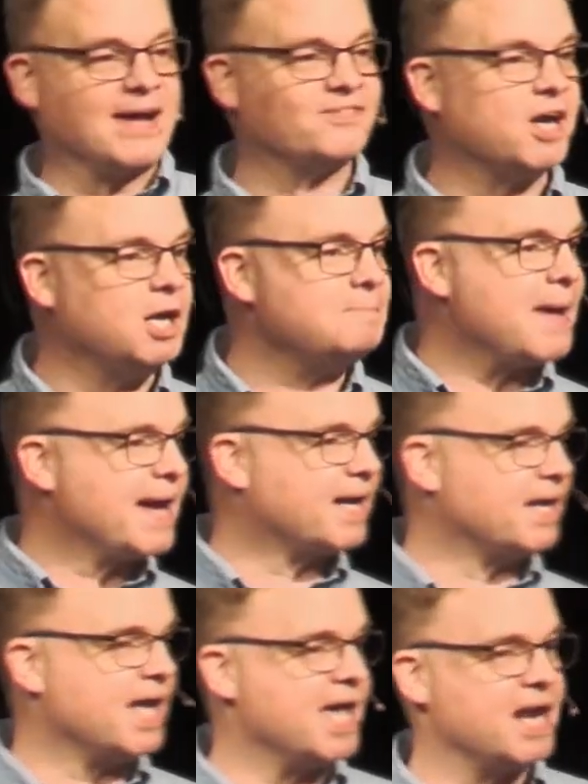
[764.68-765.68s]
I've gone back
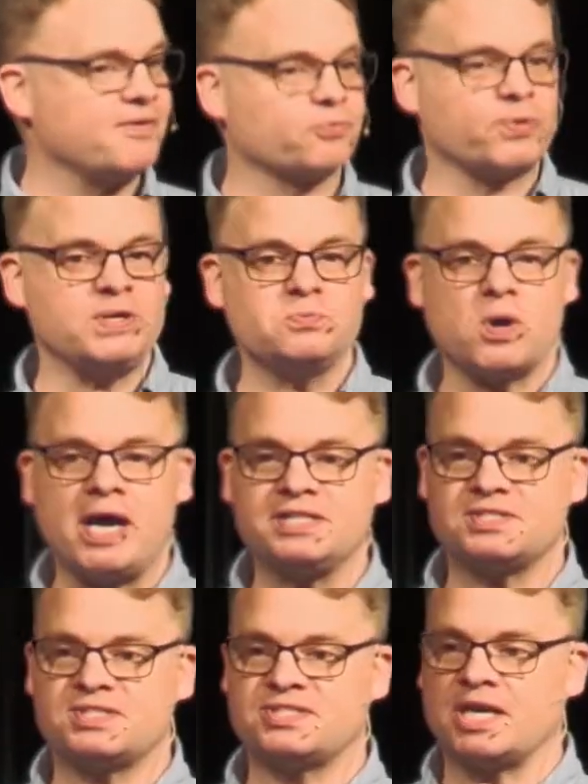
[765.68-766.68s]
and I've
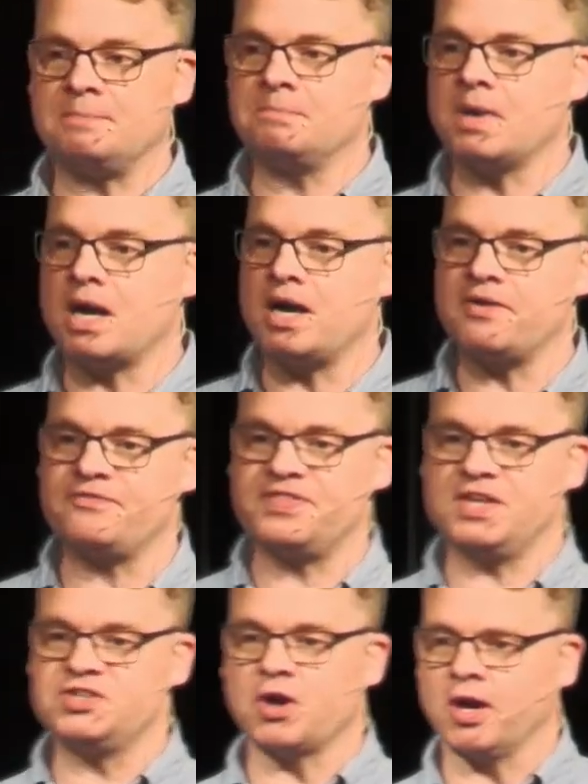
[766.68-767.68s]
rewatched some of
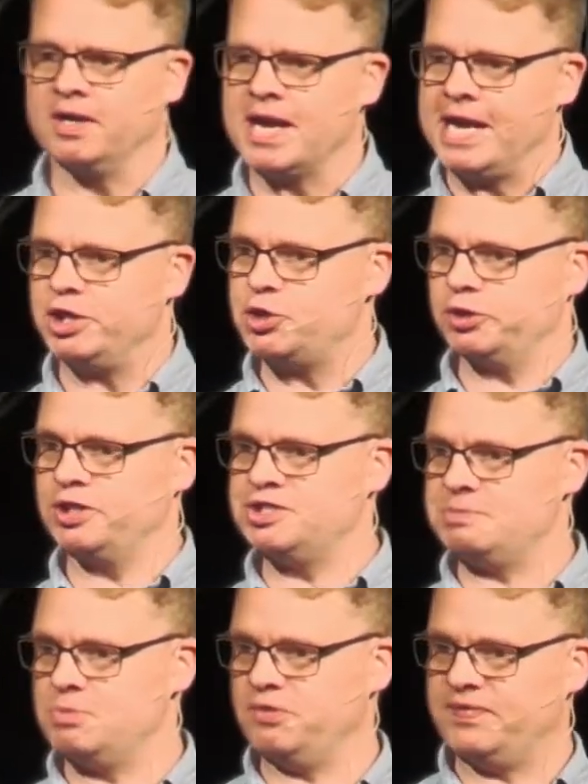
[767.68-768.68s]
the Dark Knight
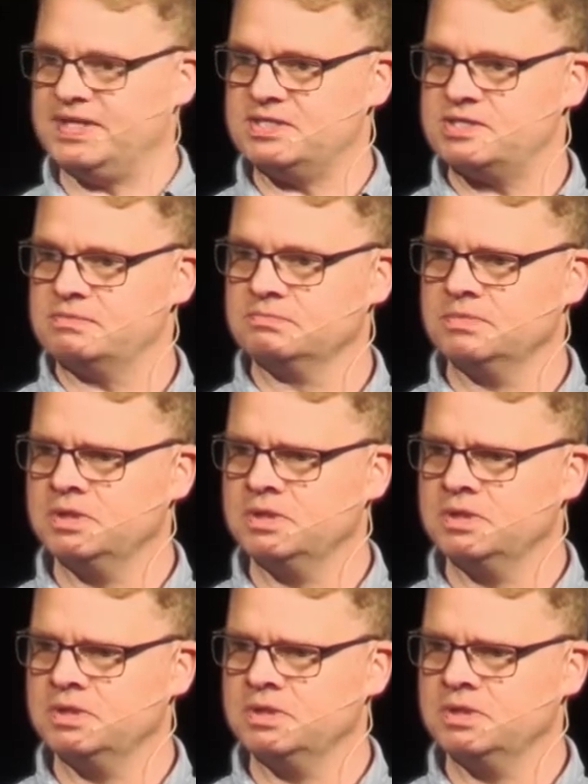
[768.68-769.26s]
trilogy movies.